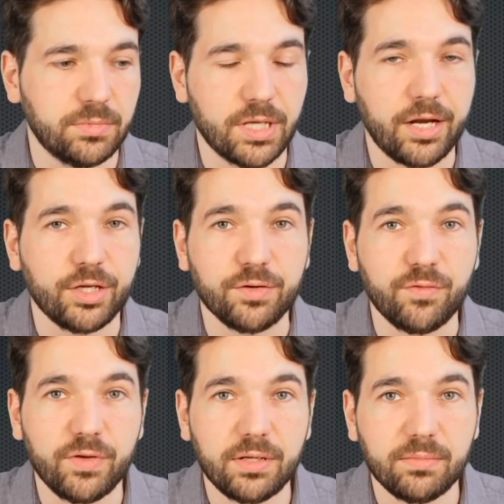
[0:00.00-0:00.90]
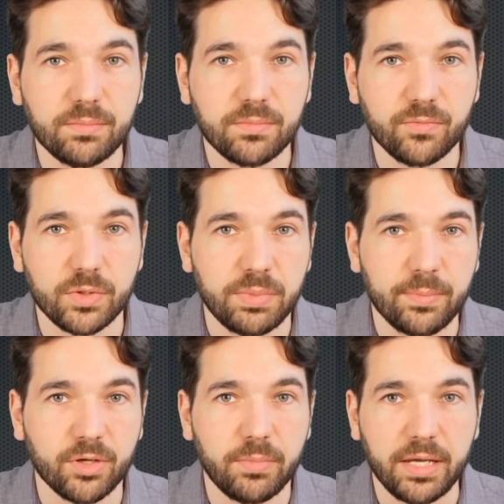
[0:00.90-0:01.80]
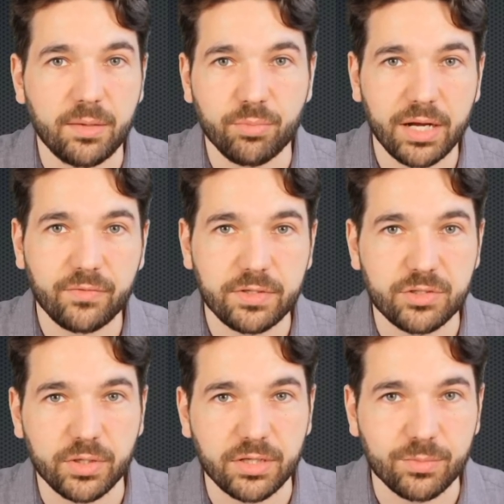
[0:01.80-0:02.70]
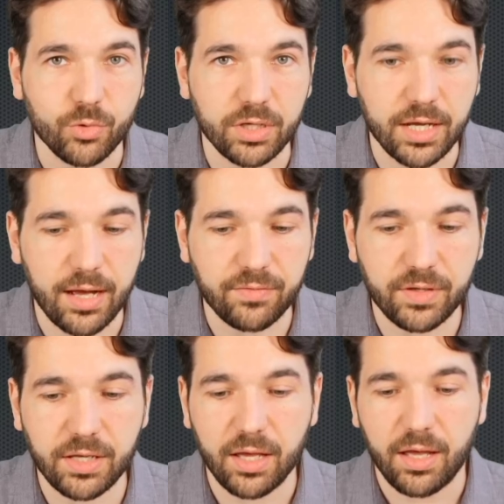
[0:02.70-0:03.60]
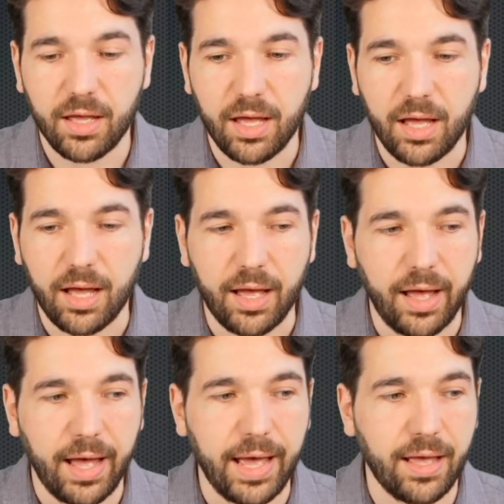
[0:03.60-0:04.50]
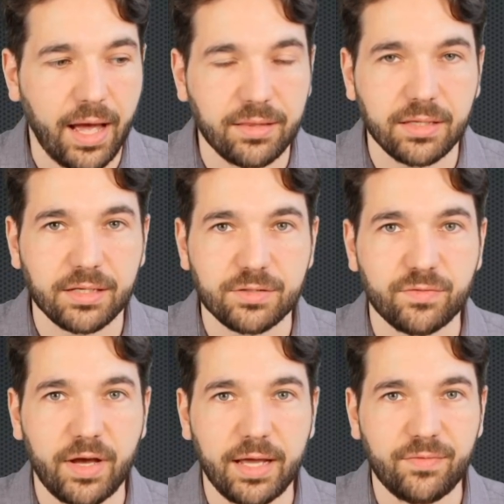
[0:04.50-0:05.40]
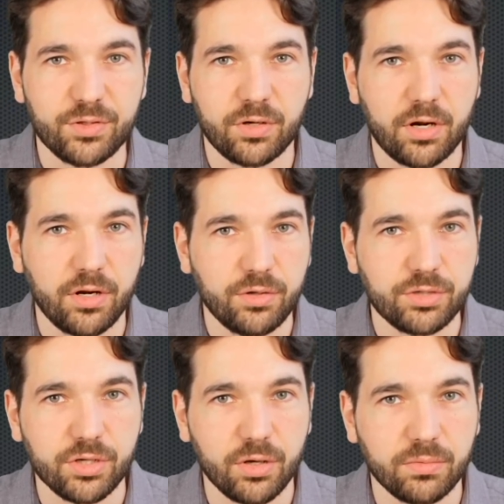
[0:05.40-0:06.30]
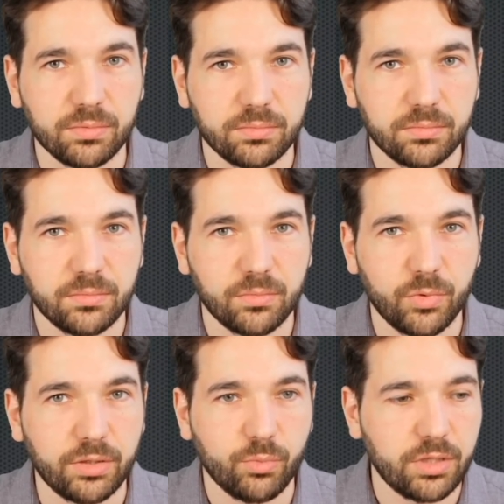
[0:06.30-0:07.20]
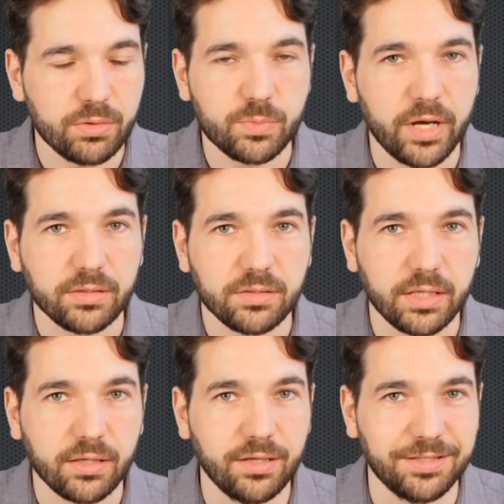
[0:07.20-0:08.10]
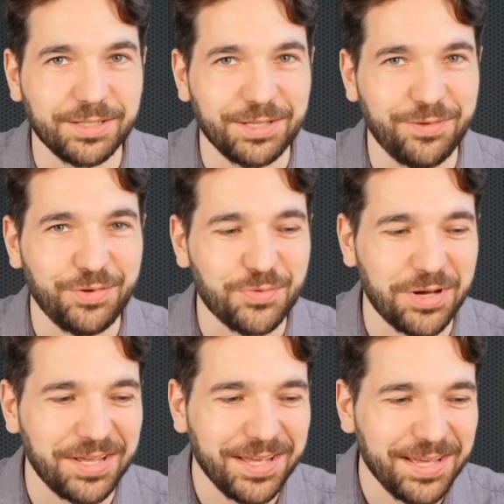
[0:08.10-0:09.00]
not a good fit when people are making breakfast, drinking their morning coffee. I think it's fine if you turn on a news show. What do you expect? Like, if you